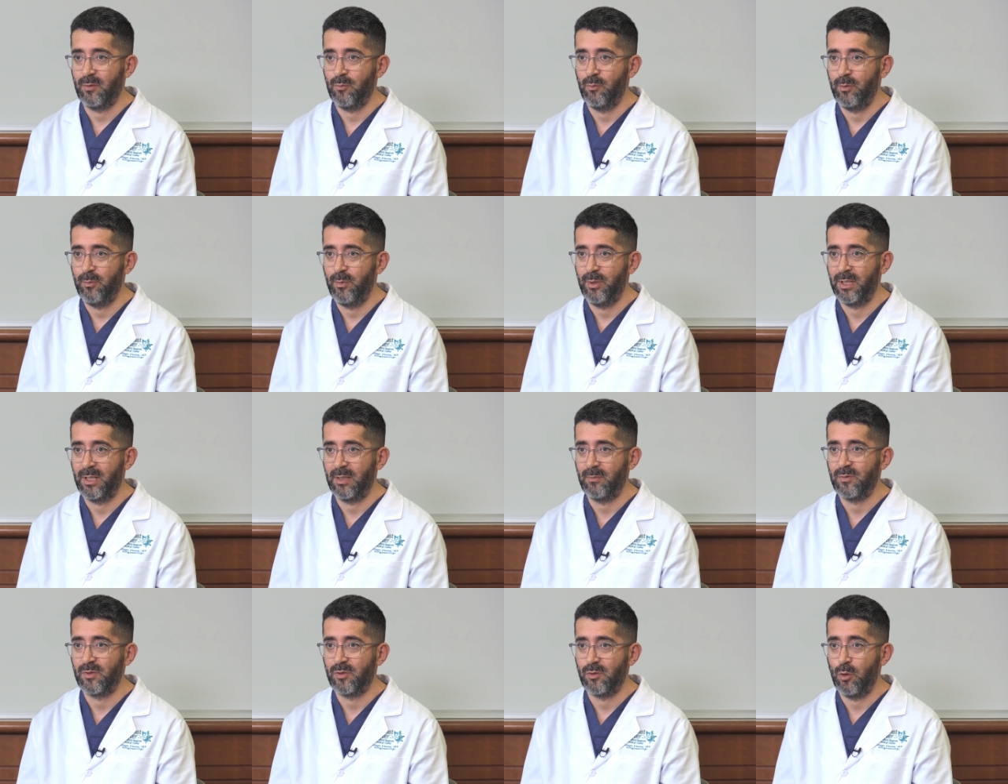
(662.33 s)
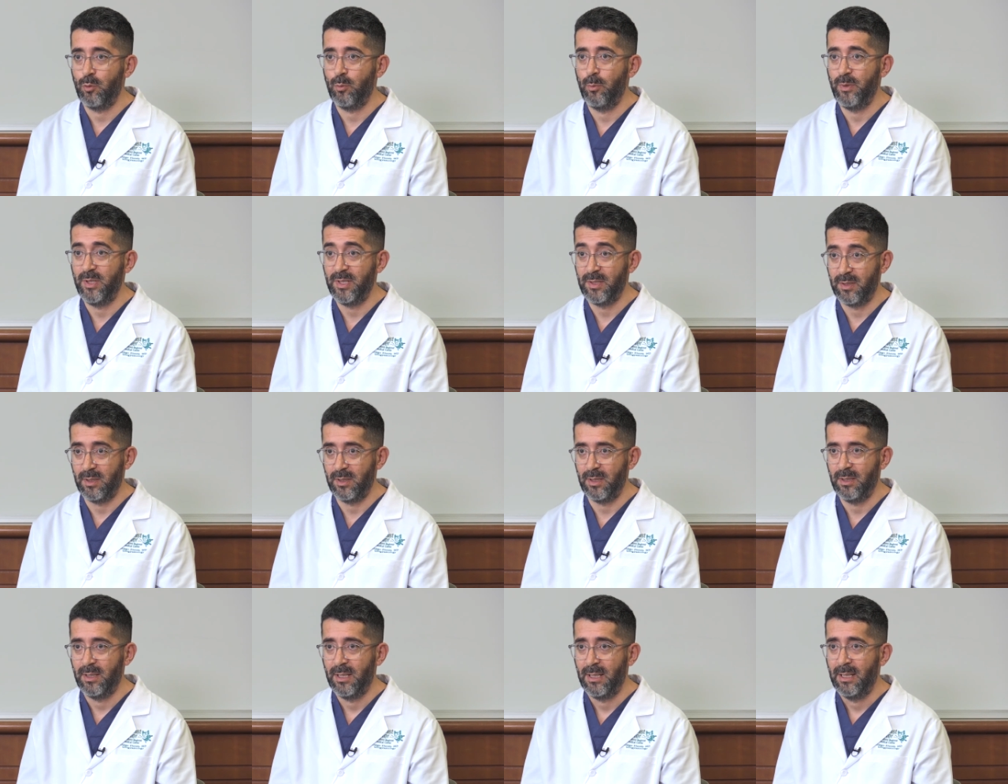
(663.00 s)
and we become so
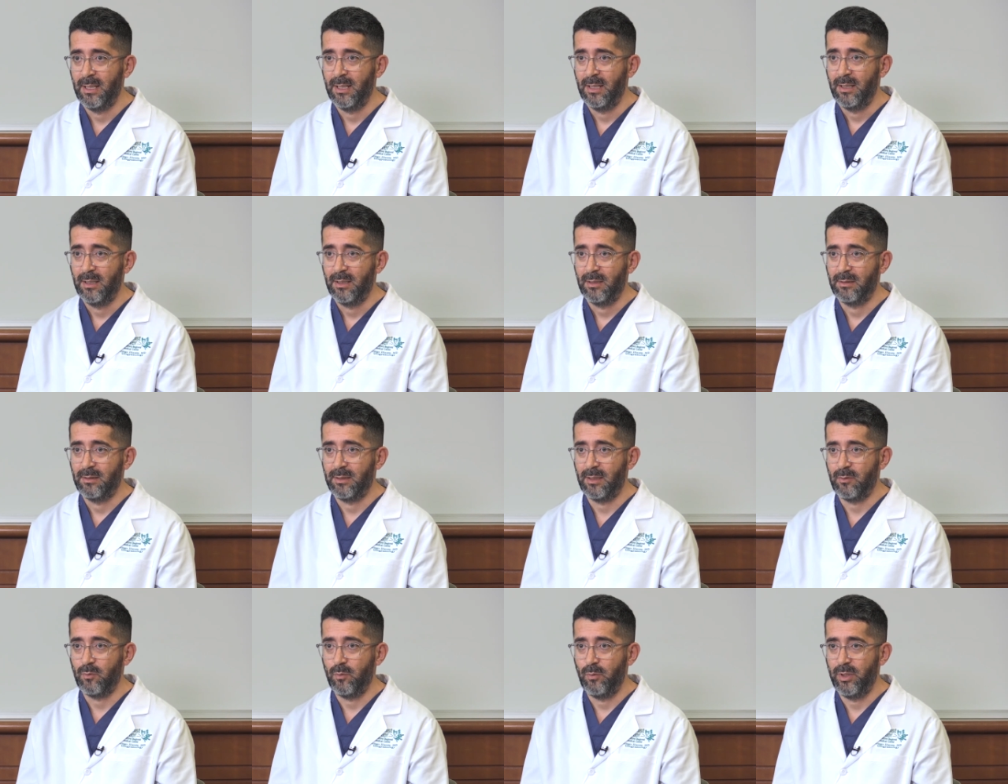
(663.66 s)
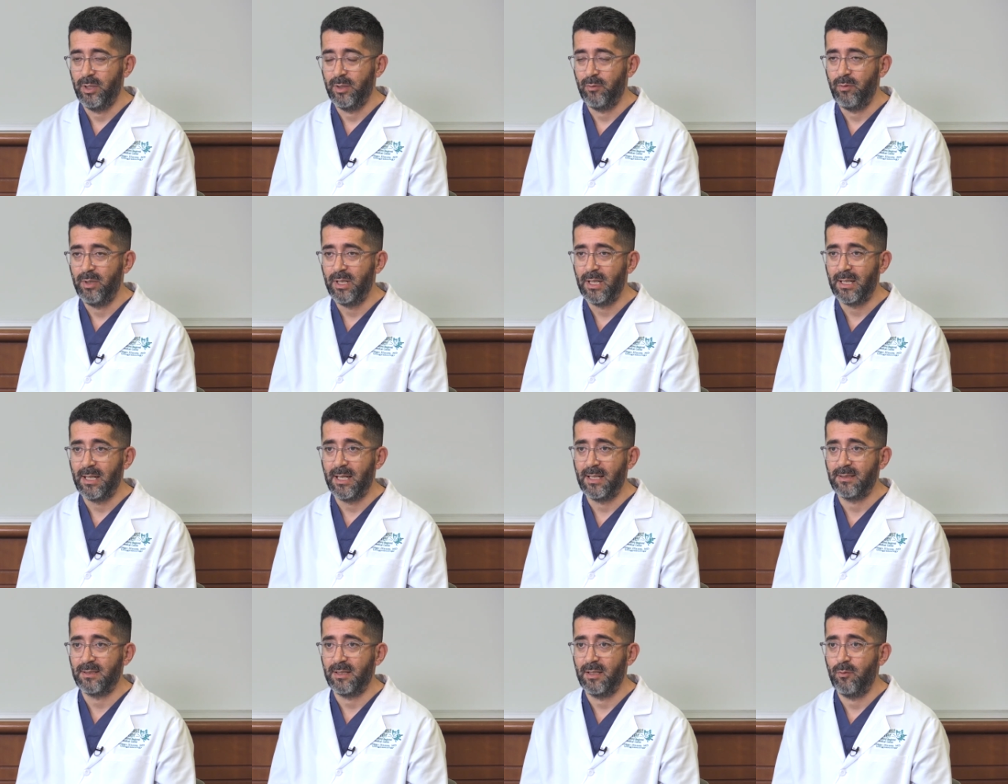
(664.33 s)
busy that we
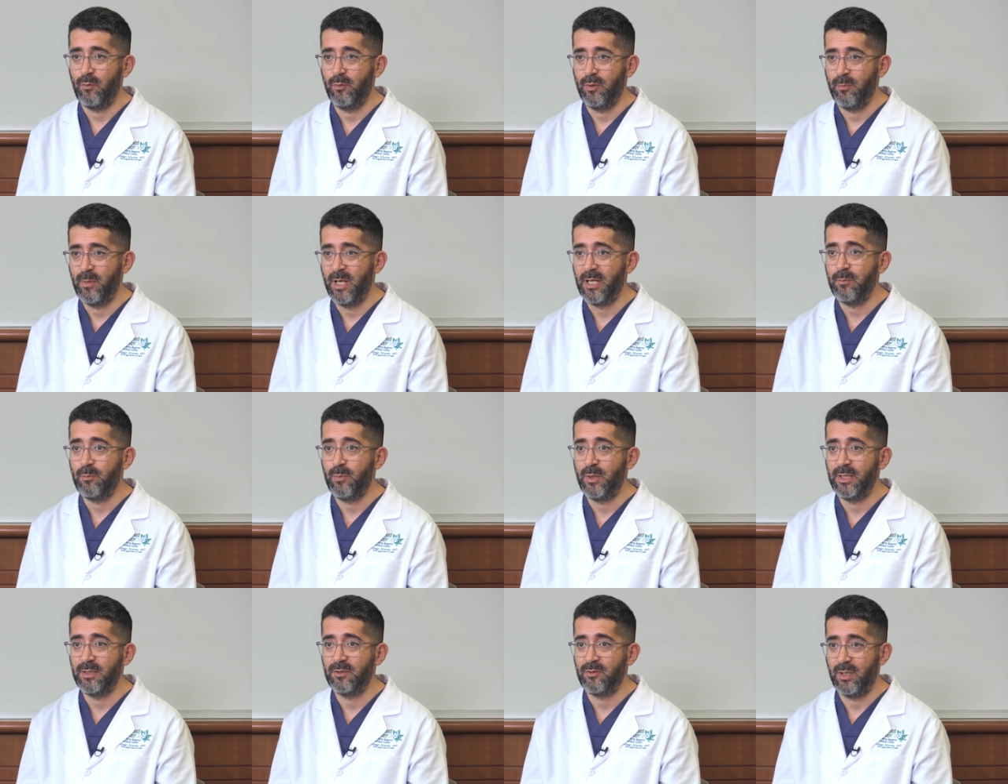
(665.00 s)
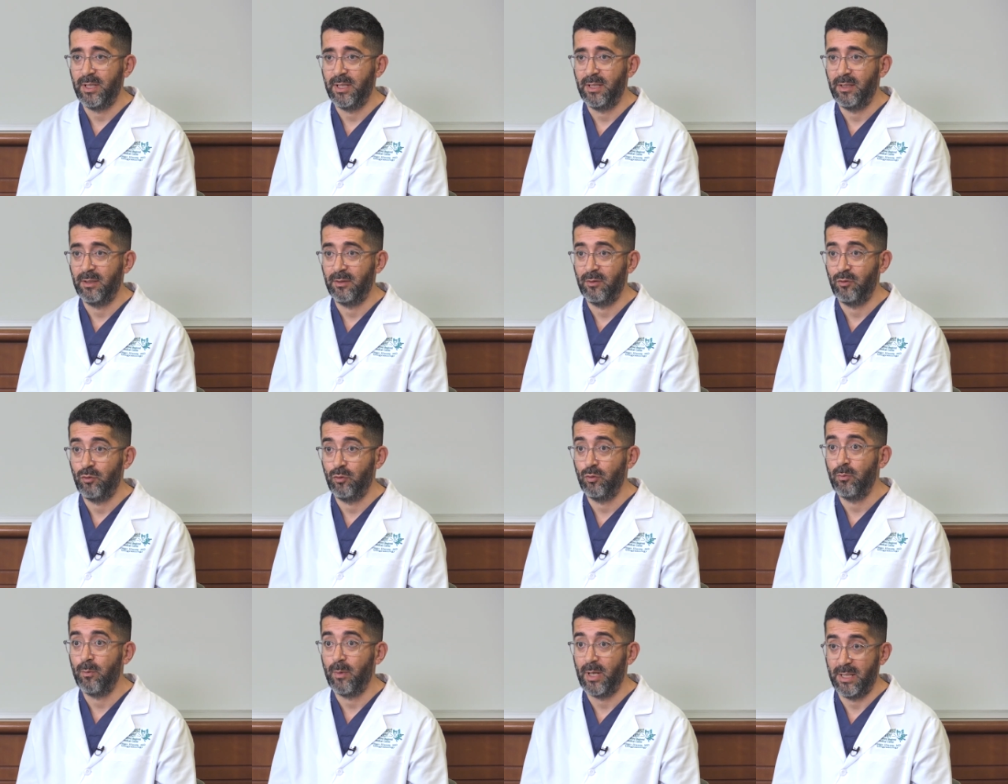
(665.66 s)
realize that we may be drinking
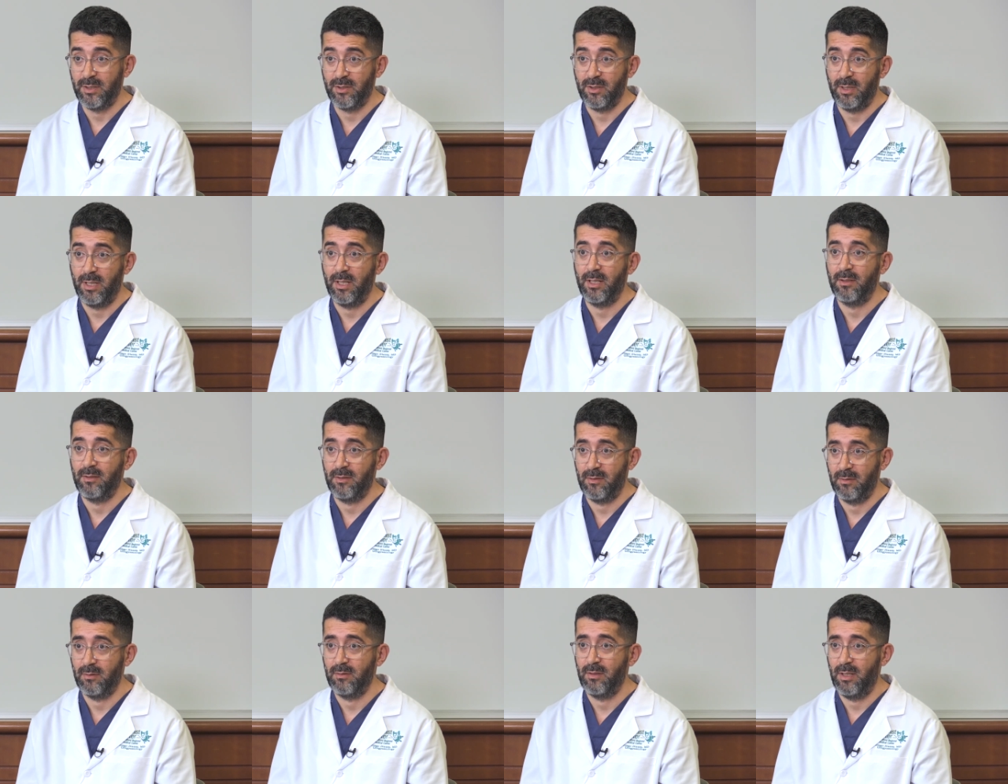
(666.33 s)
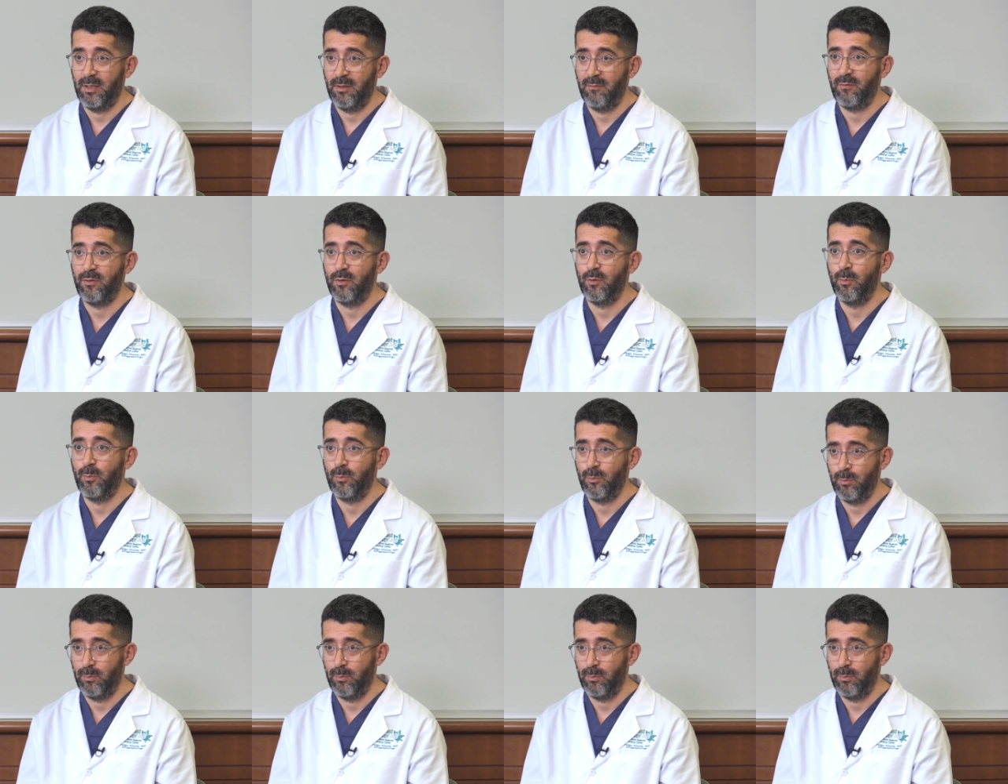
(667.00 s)
too much, and if